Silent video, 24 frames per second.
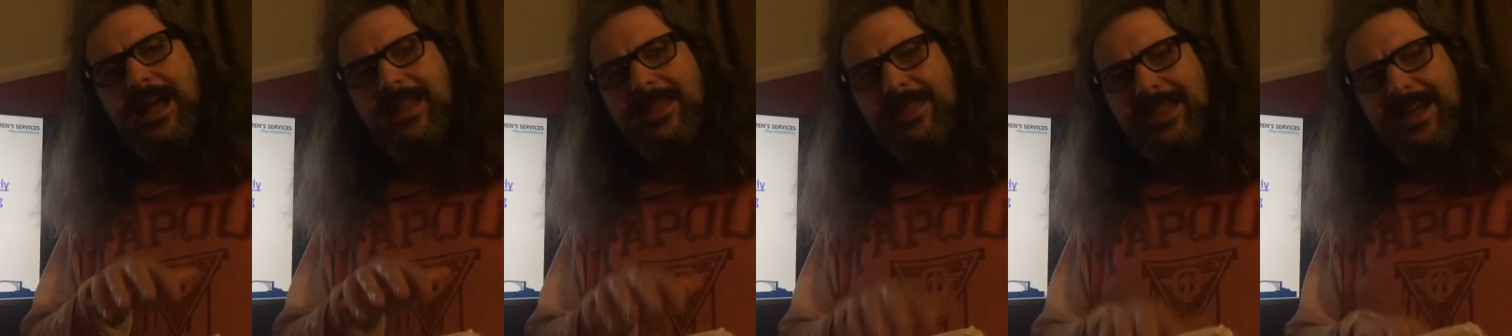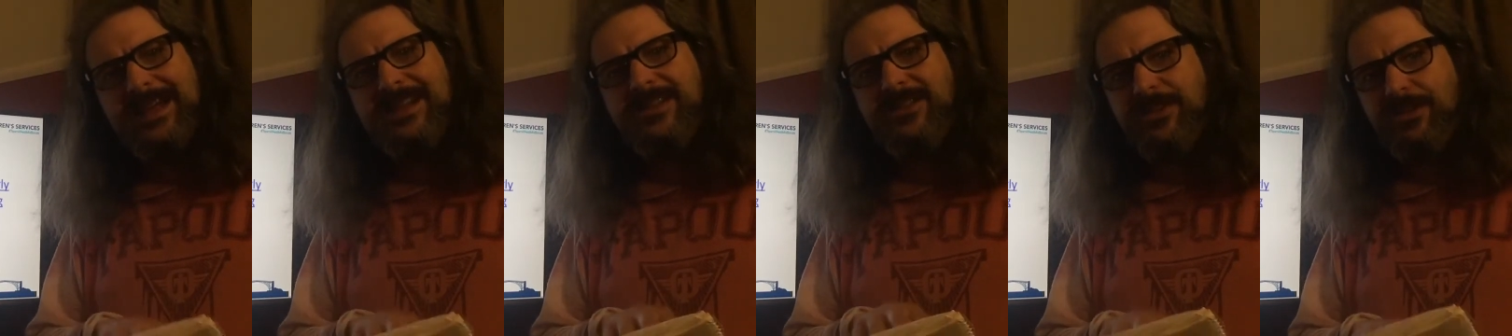
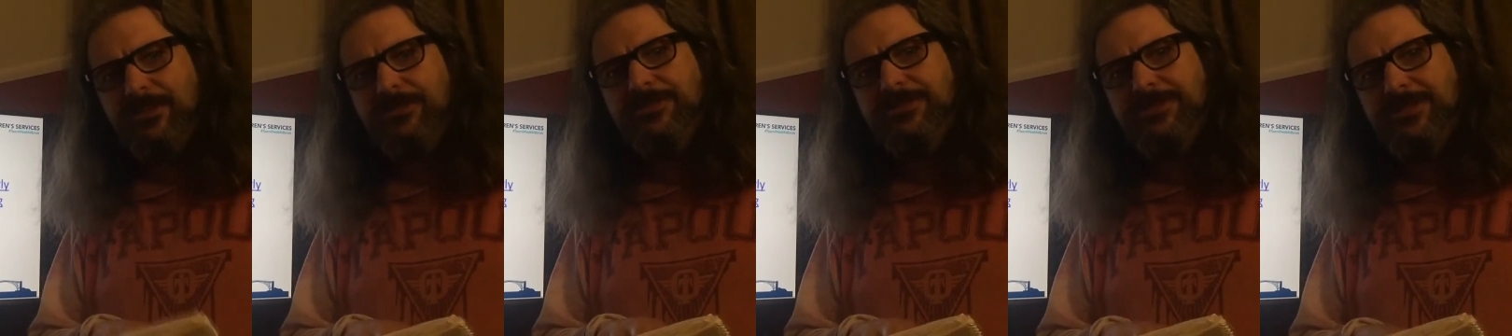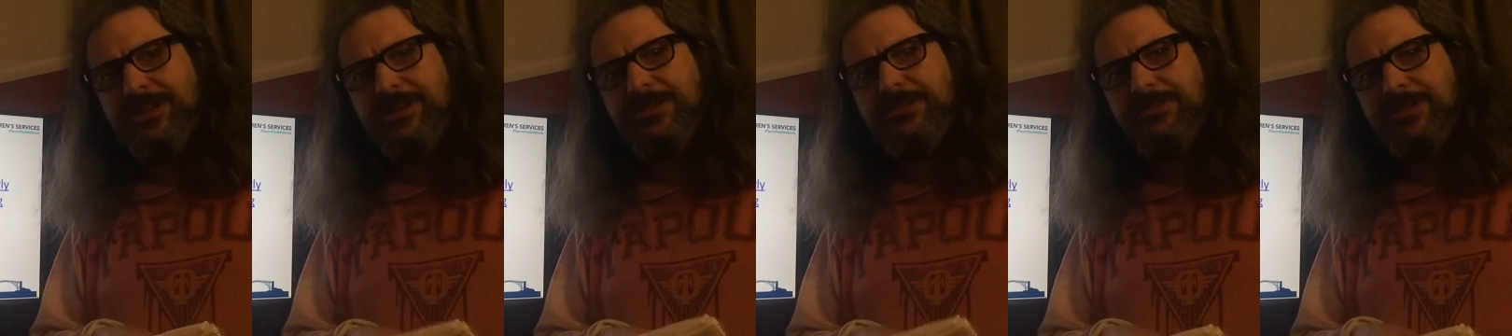That is
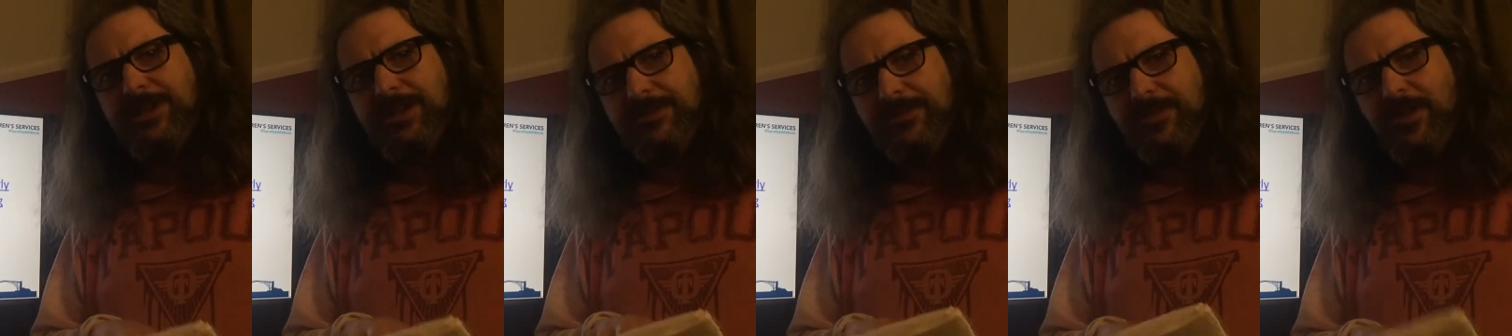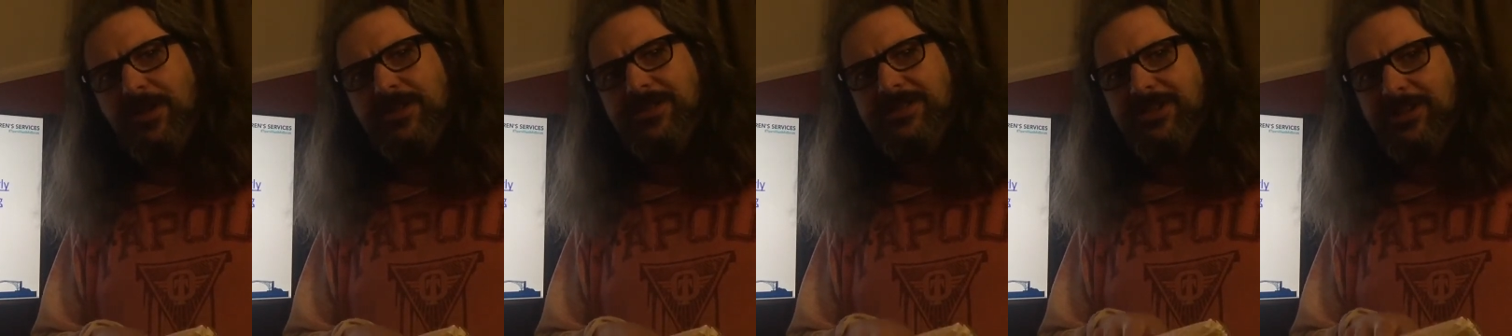contradictory
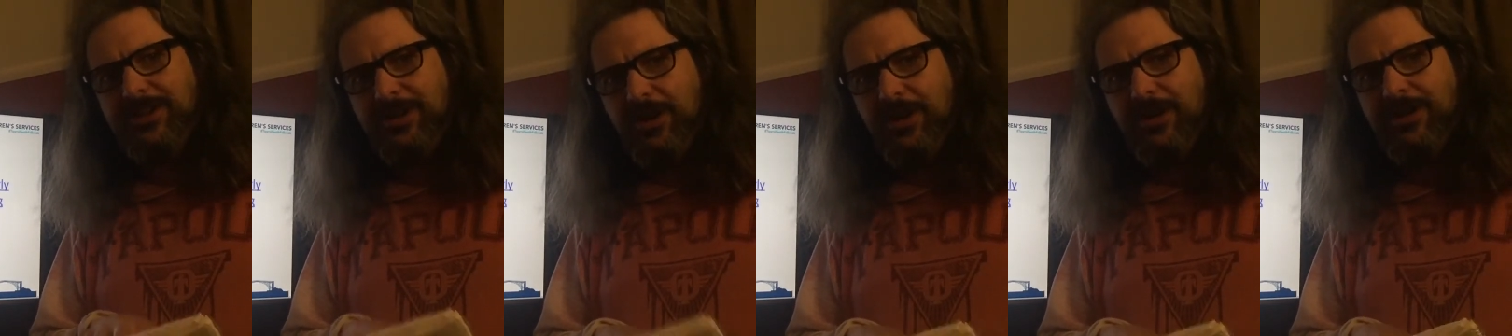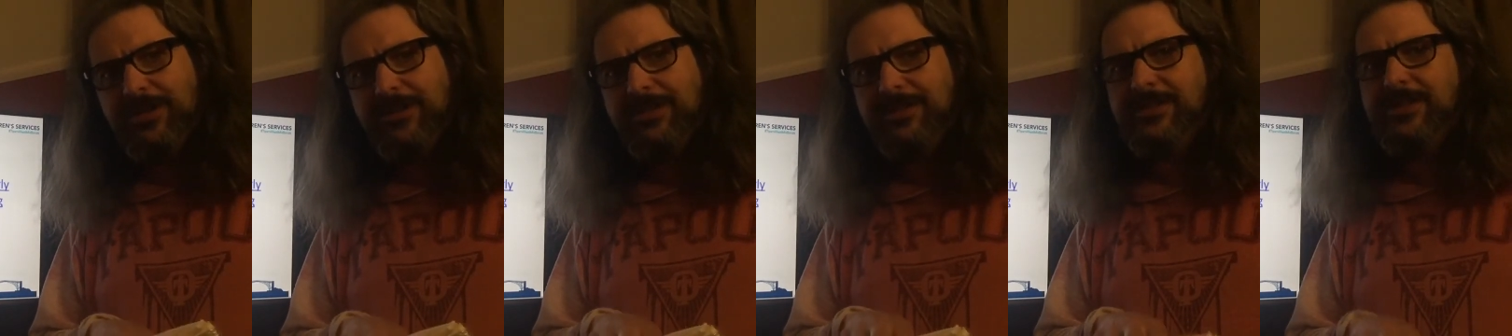advice and
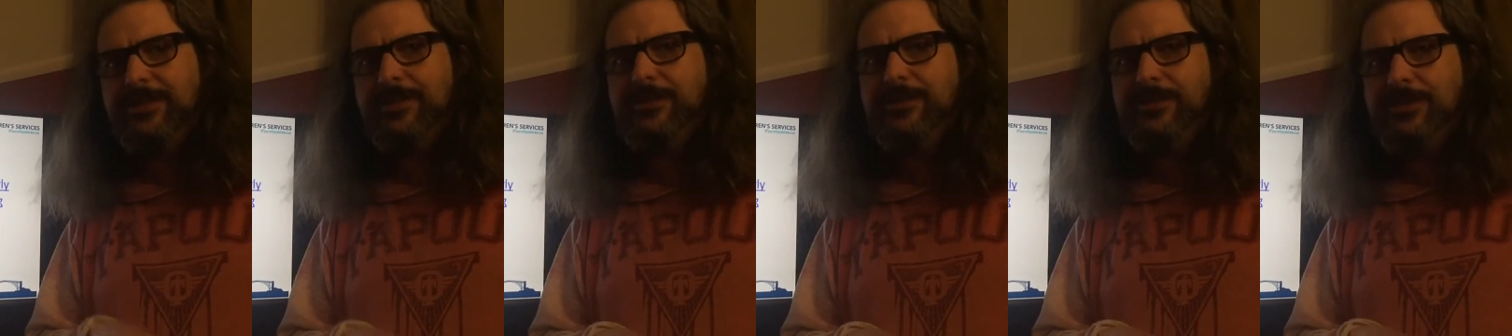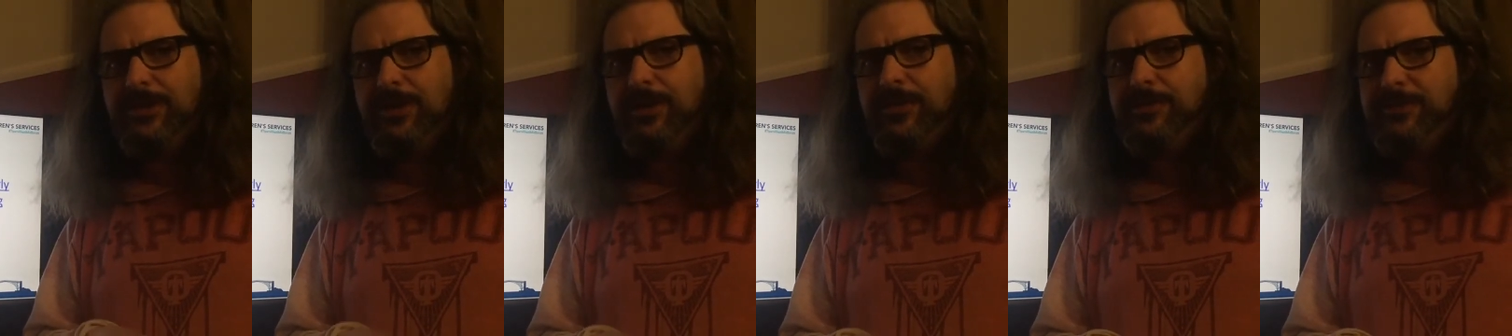guidance
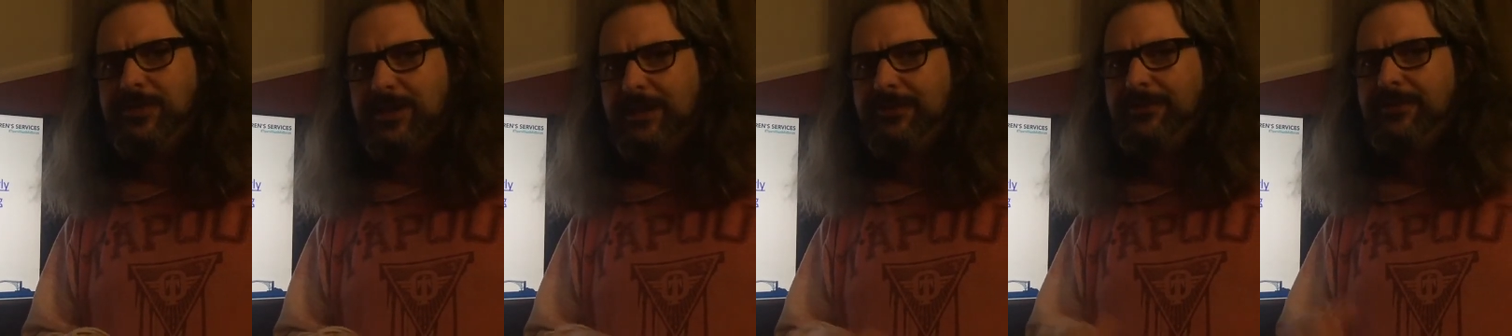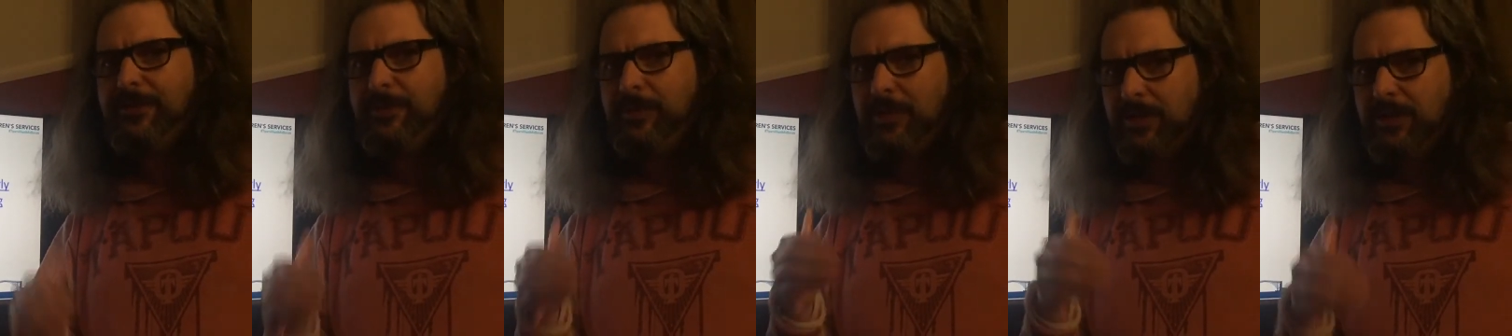that comes out
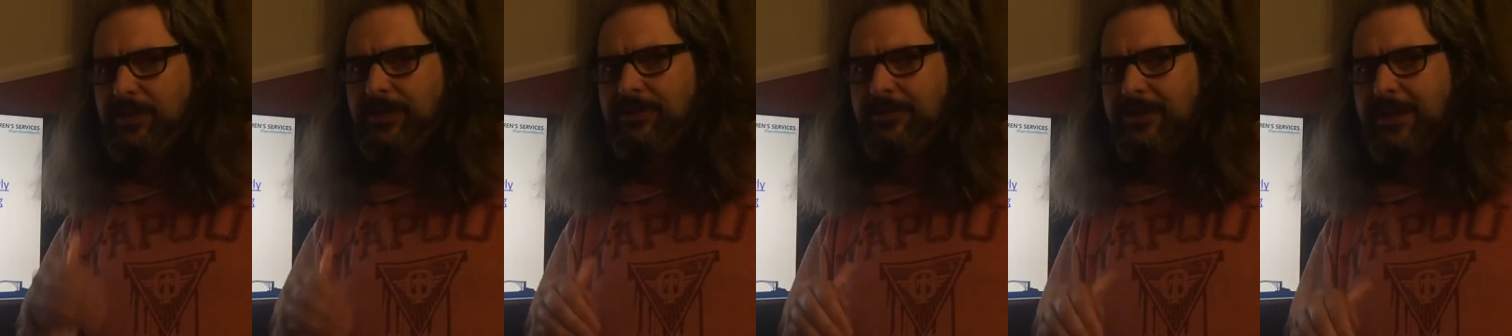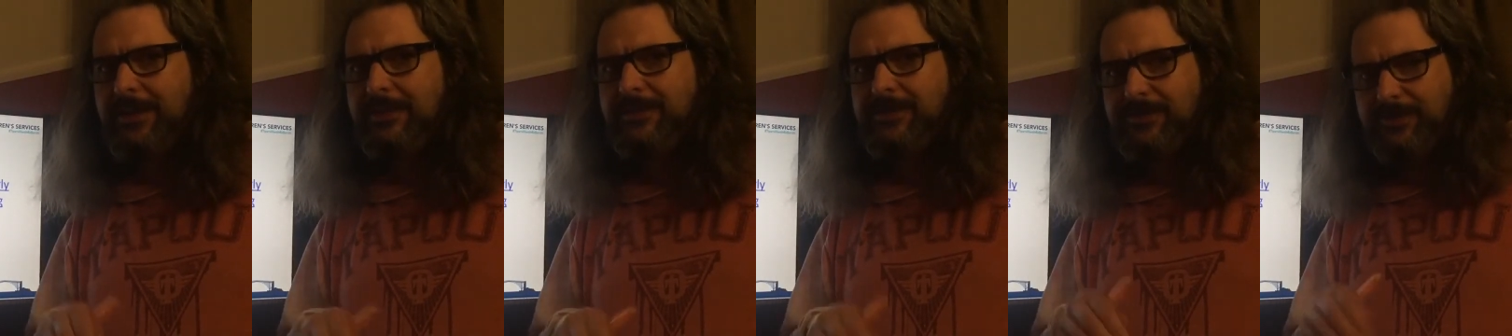from other
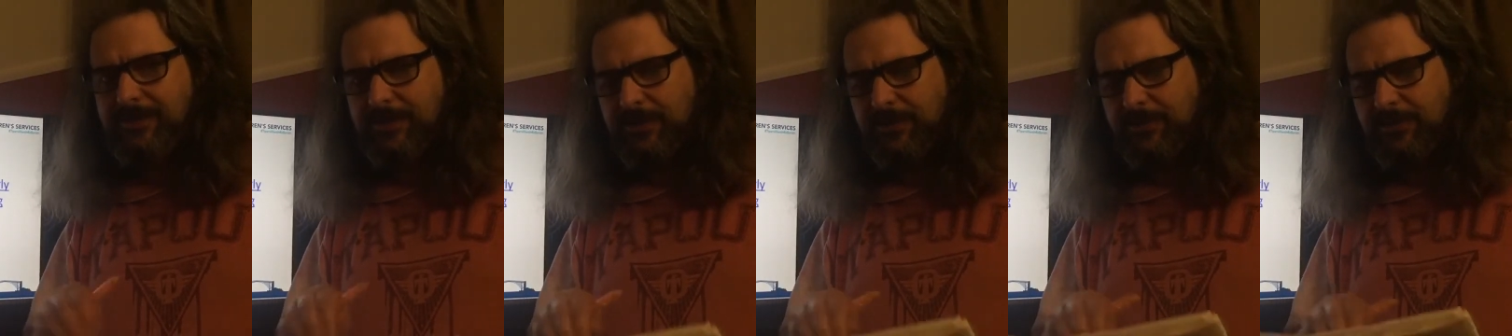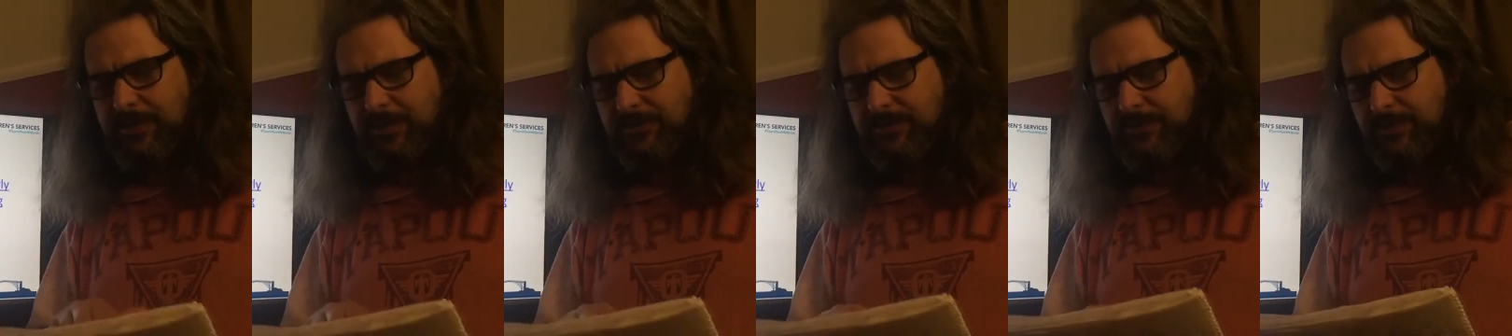areas,
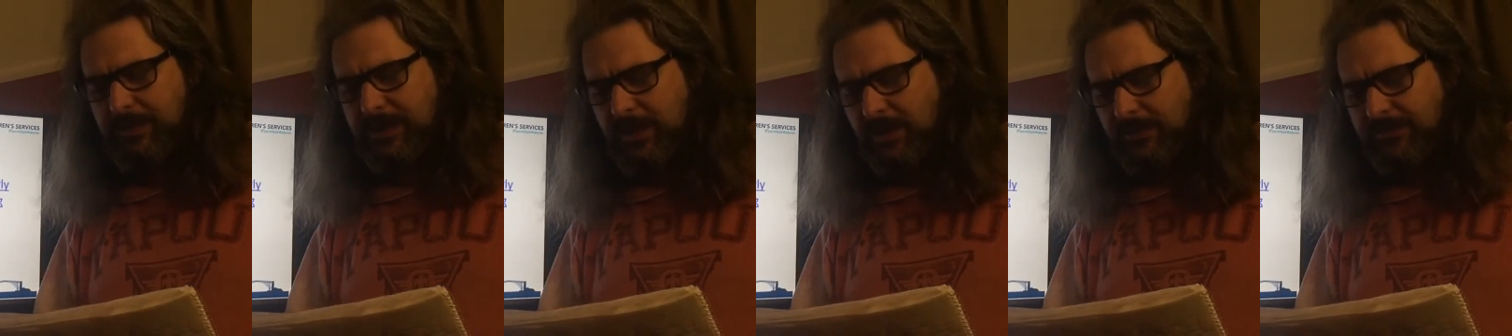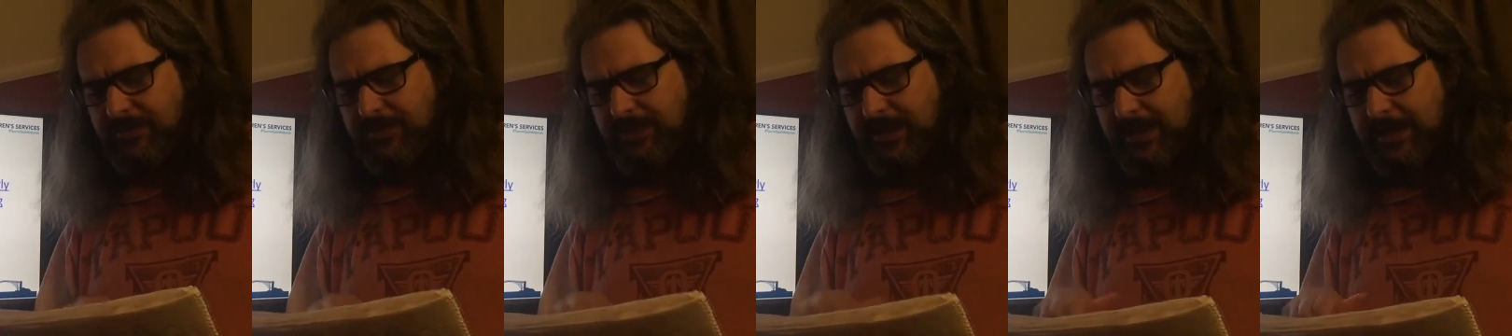notably
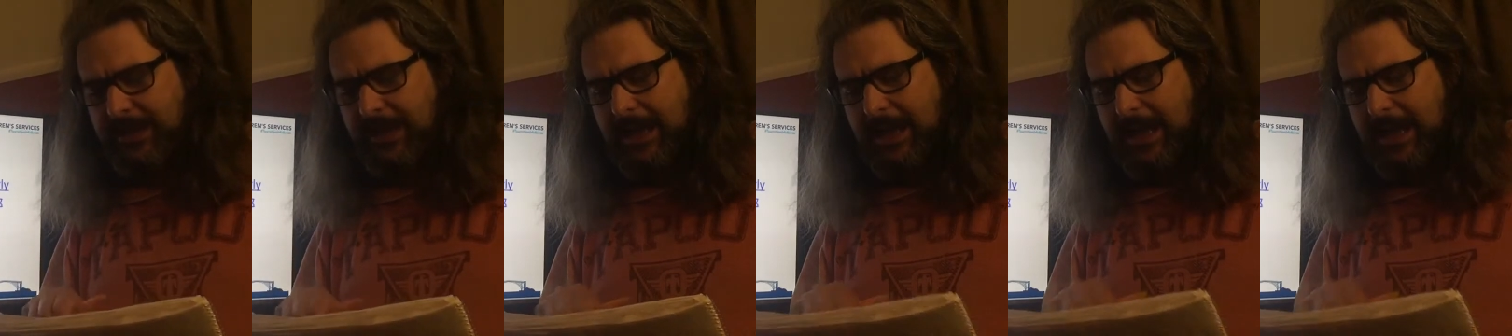Ofsted.